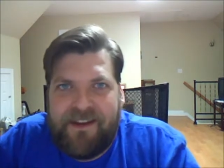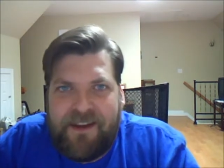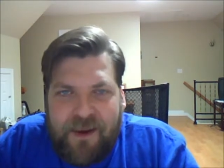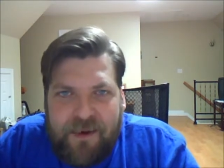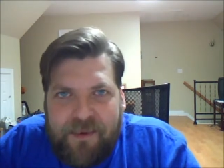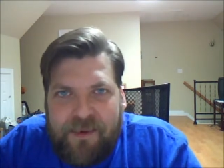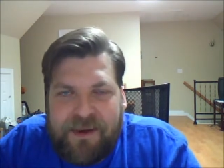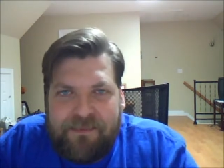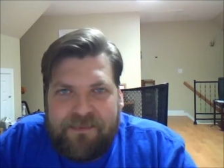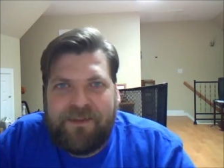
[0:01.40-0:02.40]
Hello and
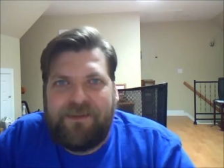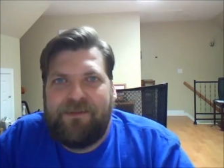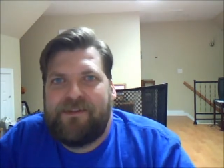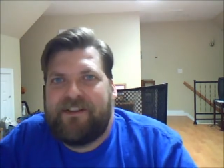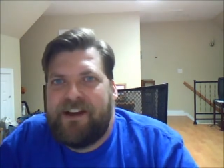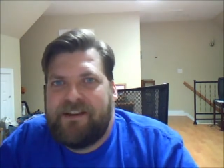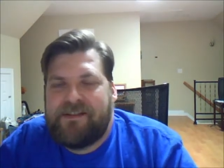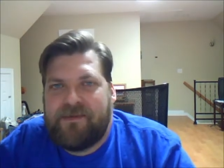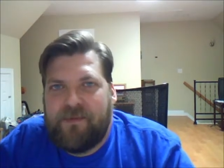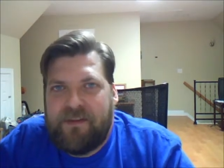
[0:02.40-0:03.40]
welcome to
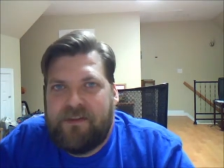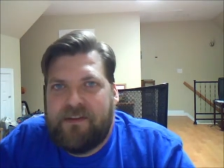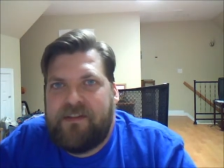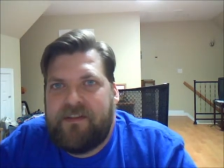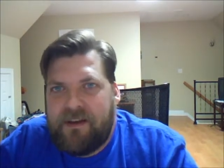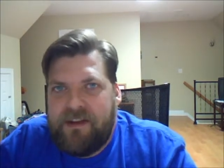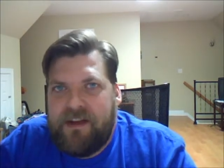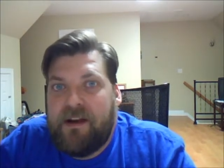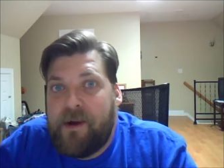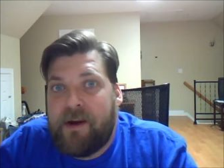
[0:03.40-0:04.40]
Science 137 at
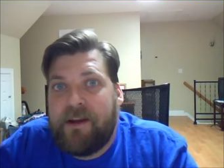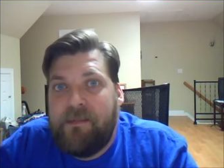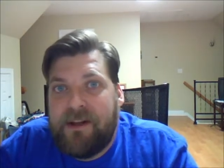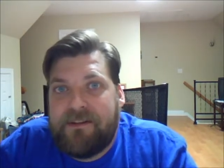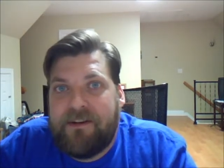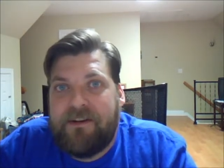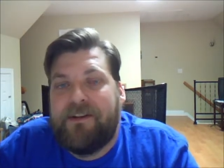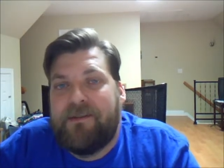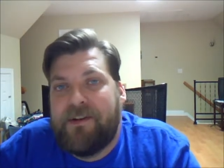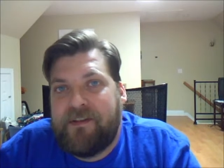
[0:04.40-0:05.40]
American Military
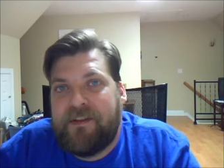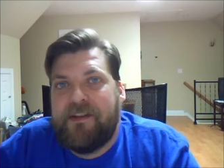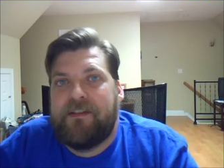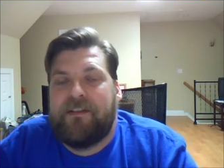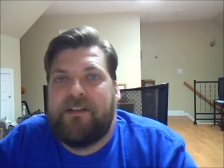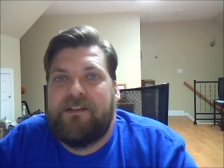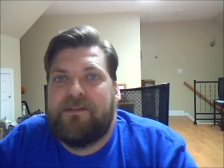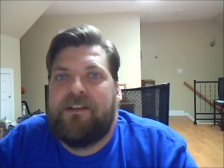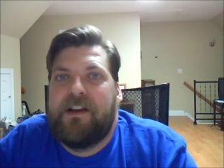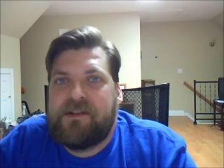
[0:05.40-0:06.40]
University. This is
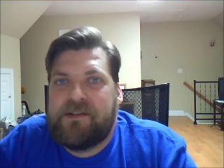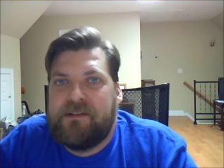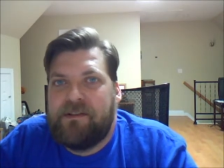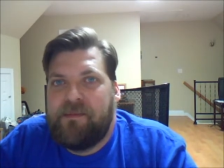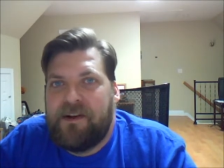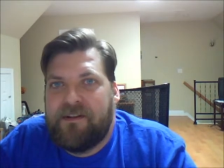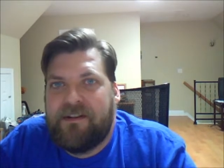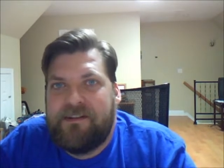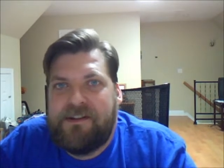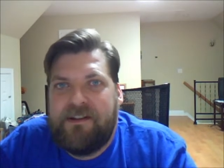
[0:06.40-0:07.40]
Introduction to
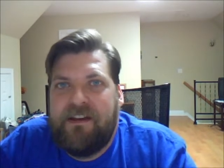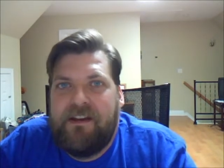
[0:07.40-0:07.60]
Meteorology.